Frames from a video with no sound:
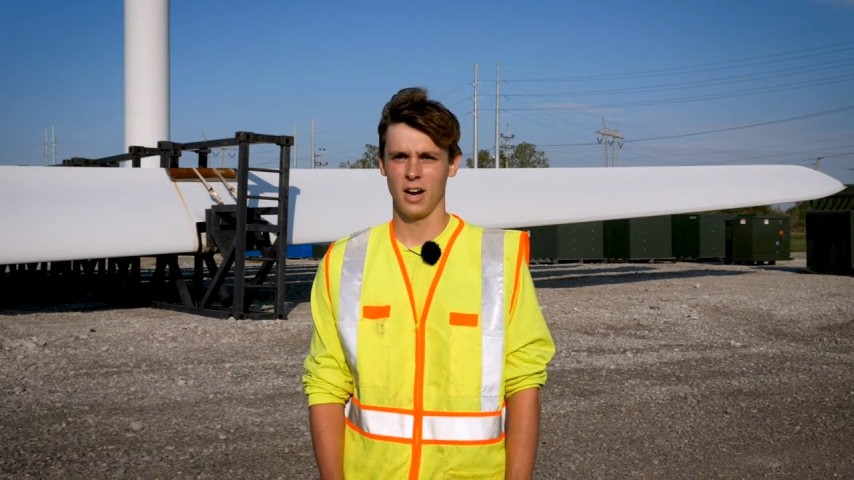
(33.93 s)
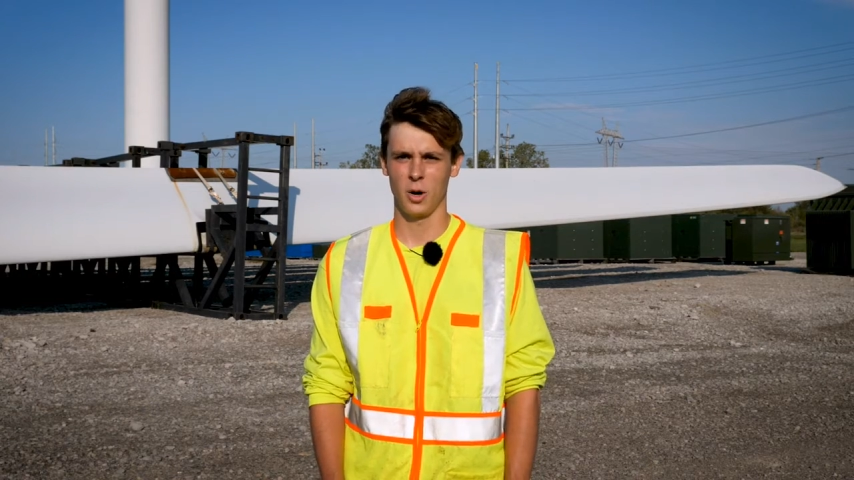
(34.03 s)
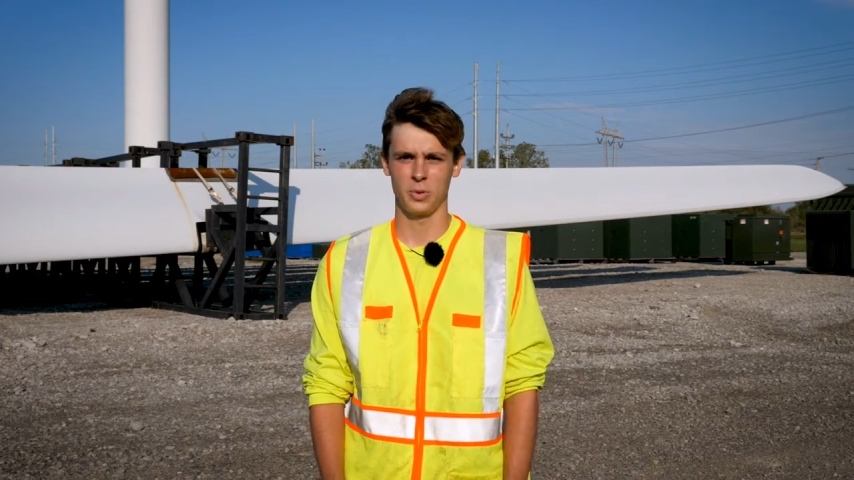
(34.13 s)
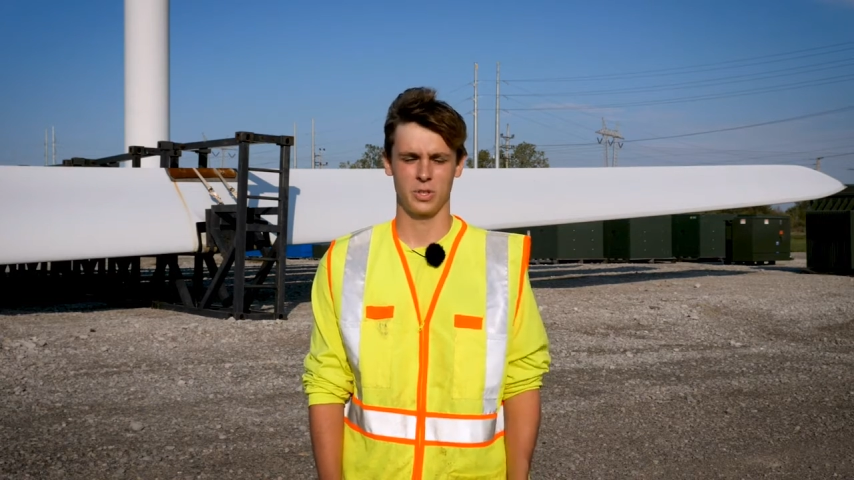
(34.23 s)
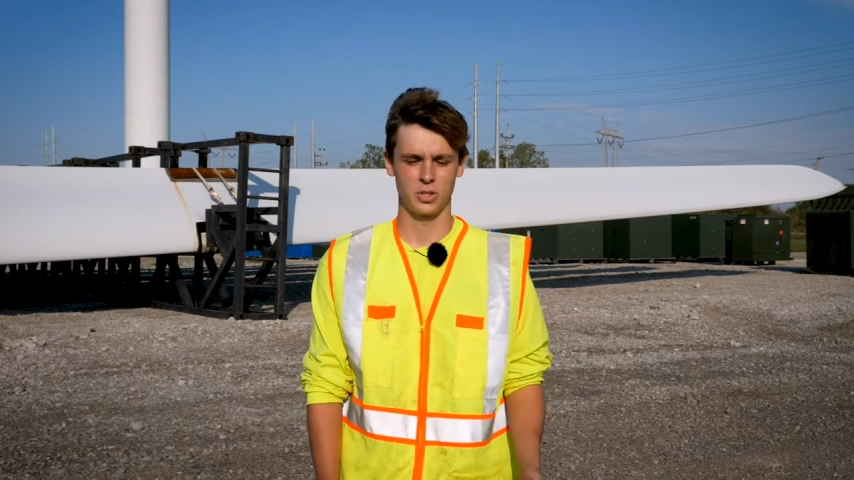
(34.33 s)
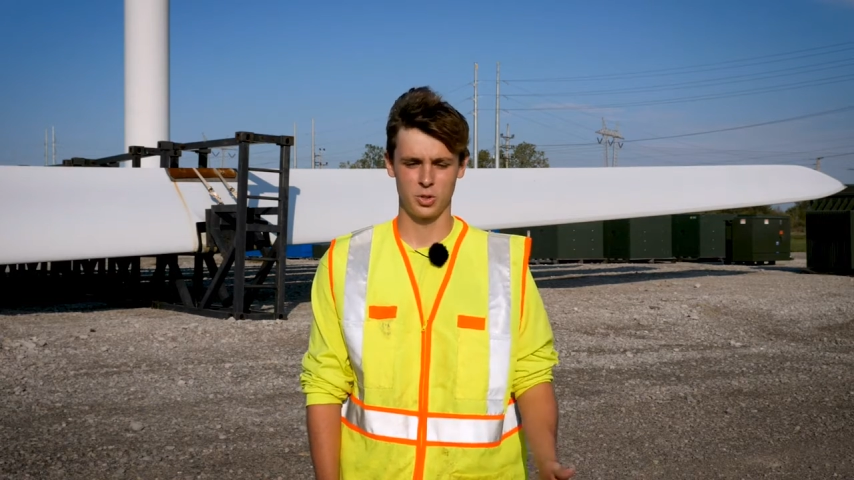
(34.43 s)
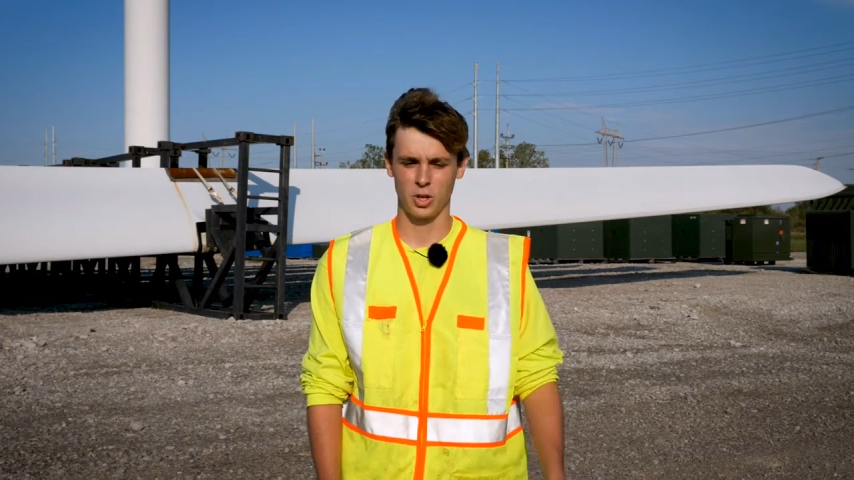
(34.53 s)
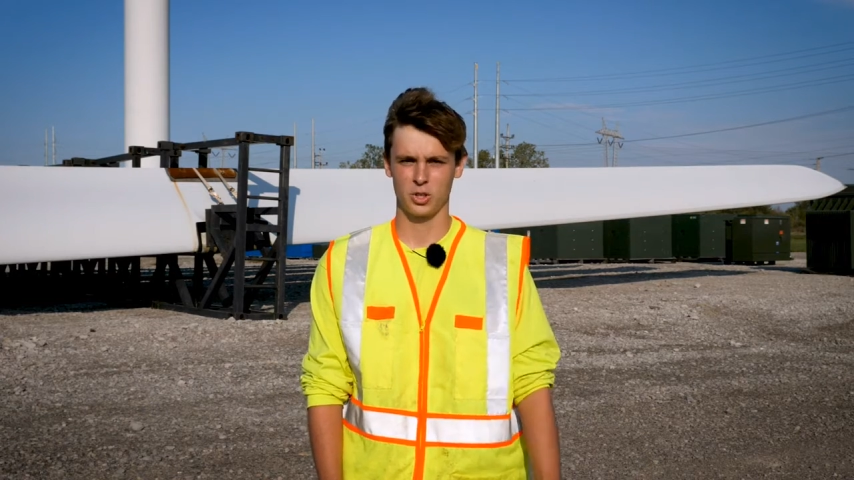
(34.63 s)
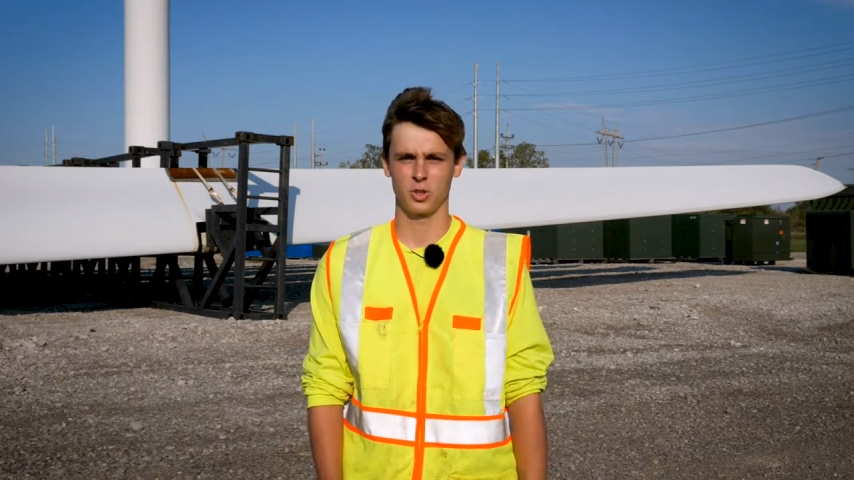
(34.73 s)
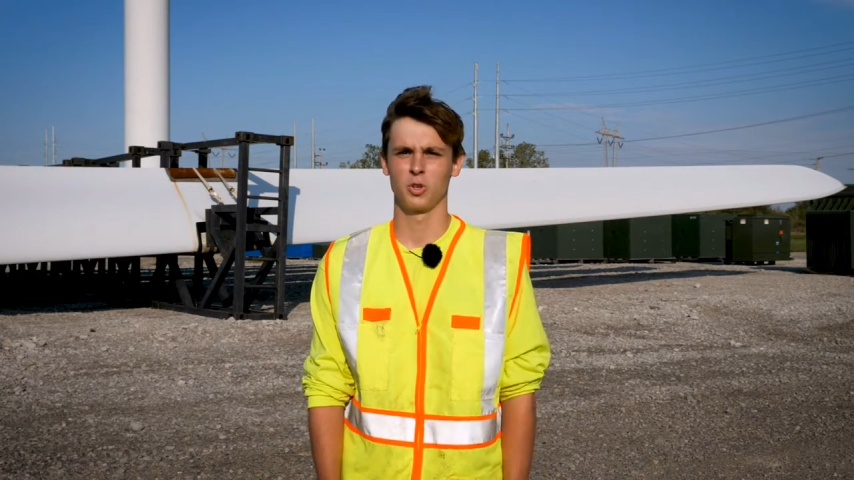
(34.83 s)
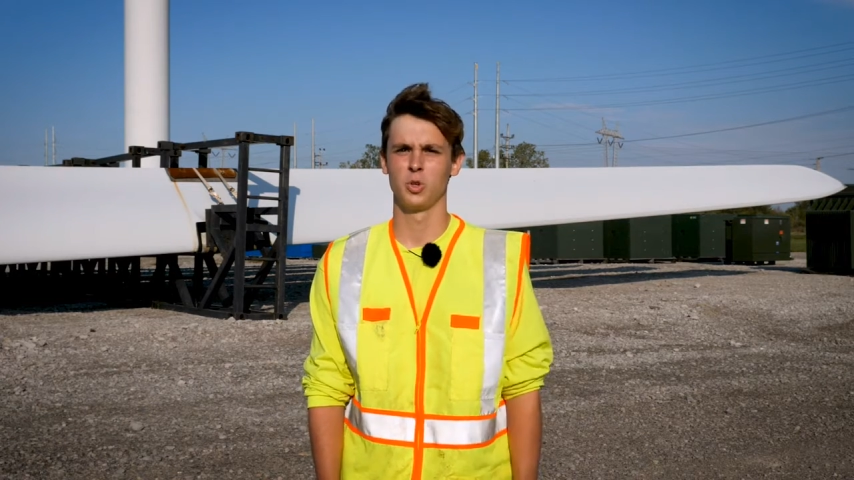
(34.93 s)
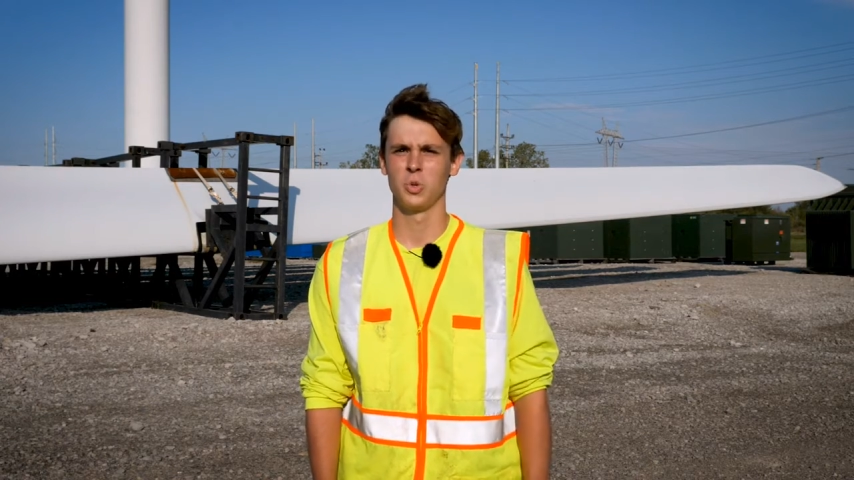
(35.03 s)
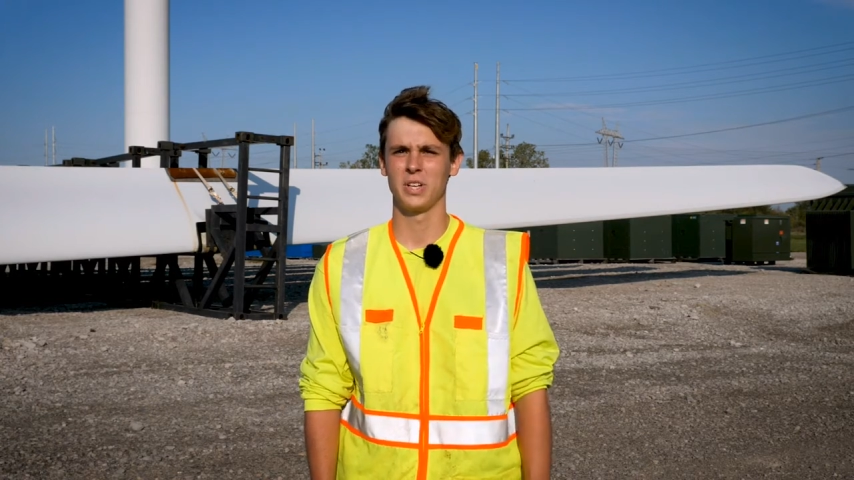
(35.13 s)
Uh, with the construction crew,